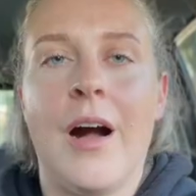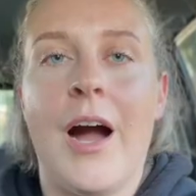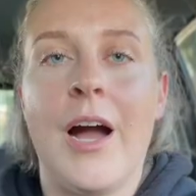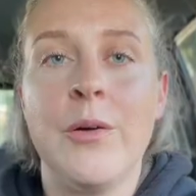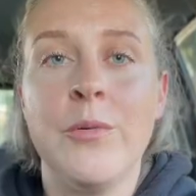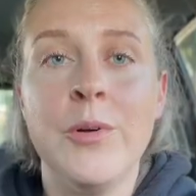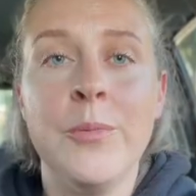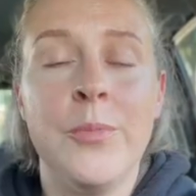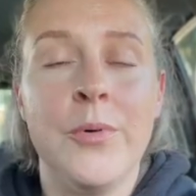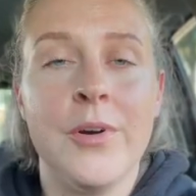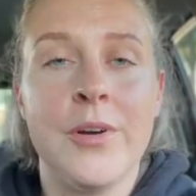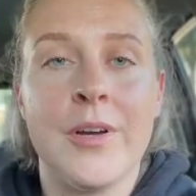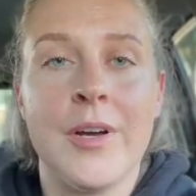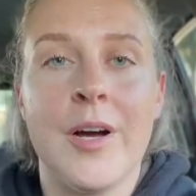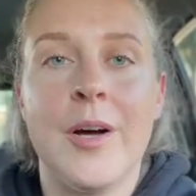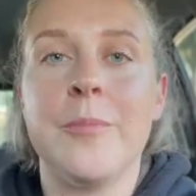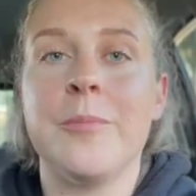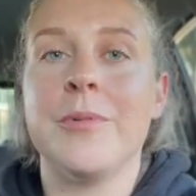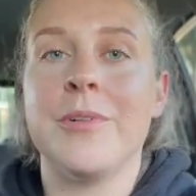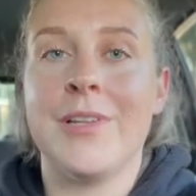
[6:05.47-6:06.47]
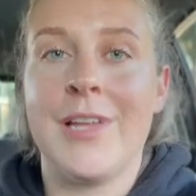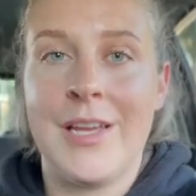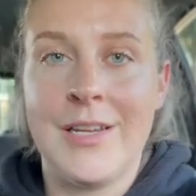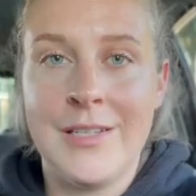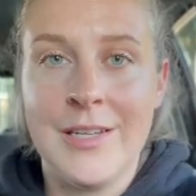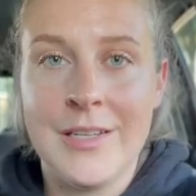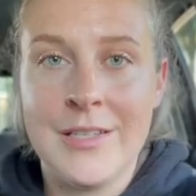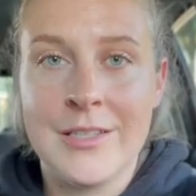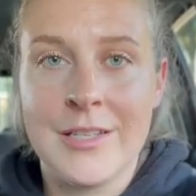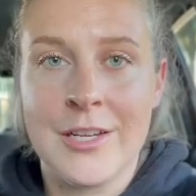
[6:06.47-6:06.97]
I would book a
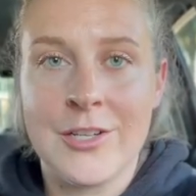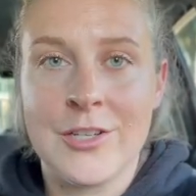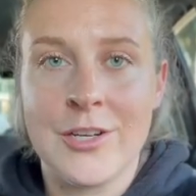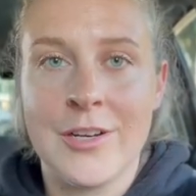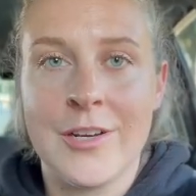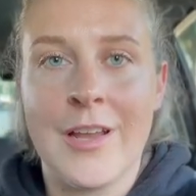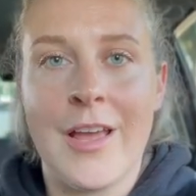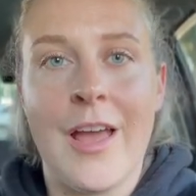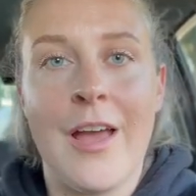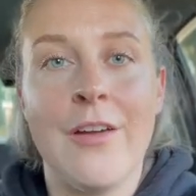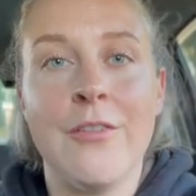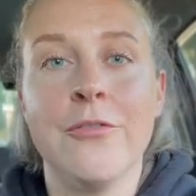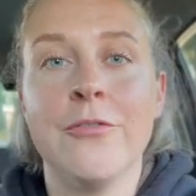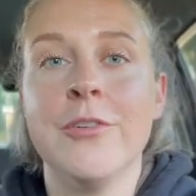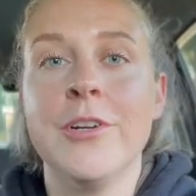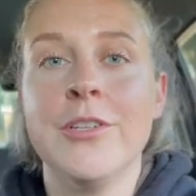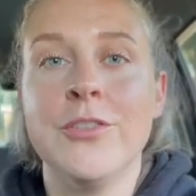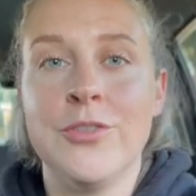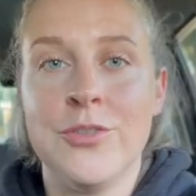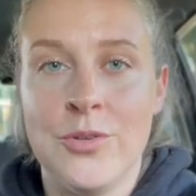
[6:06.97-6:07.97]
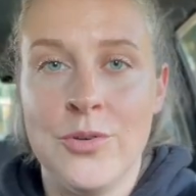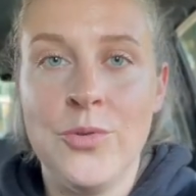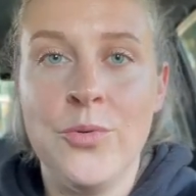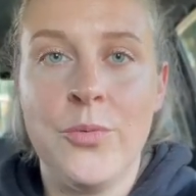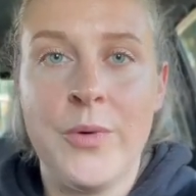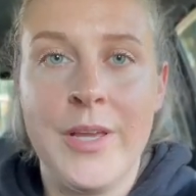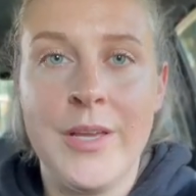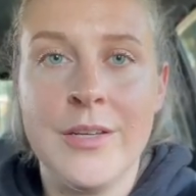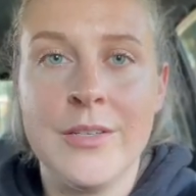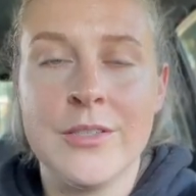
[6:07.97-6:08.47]
playtest session every 2
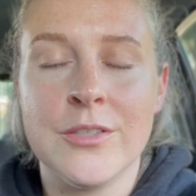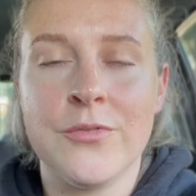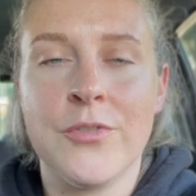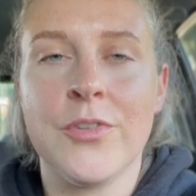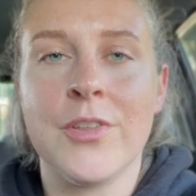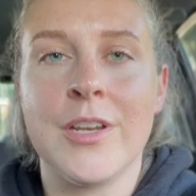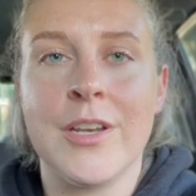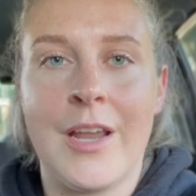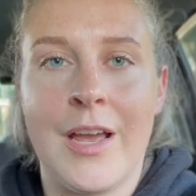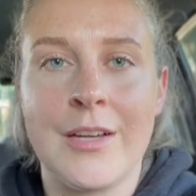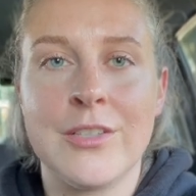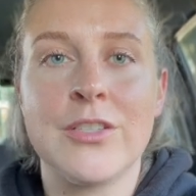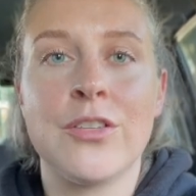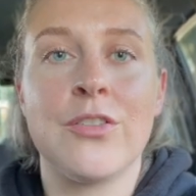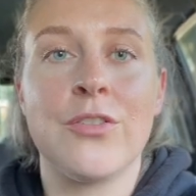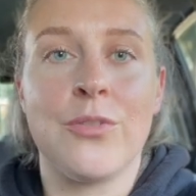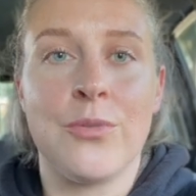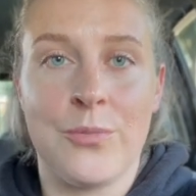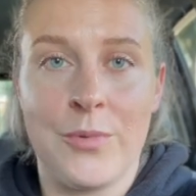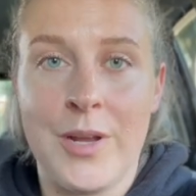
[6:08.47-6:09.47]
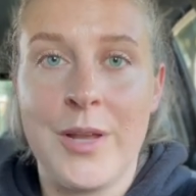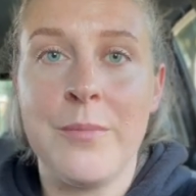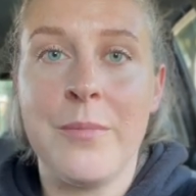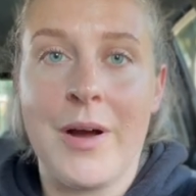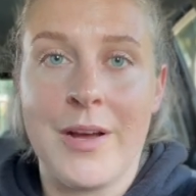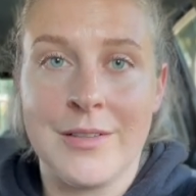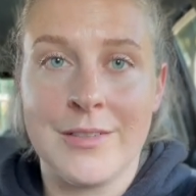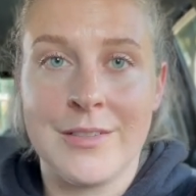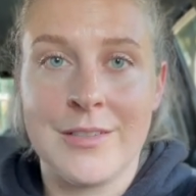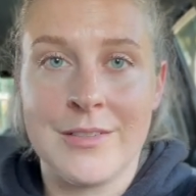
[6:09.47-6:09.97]
weeks for the next 3
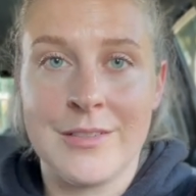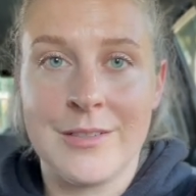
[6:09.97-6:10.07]
months.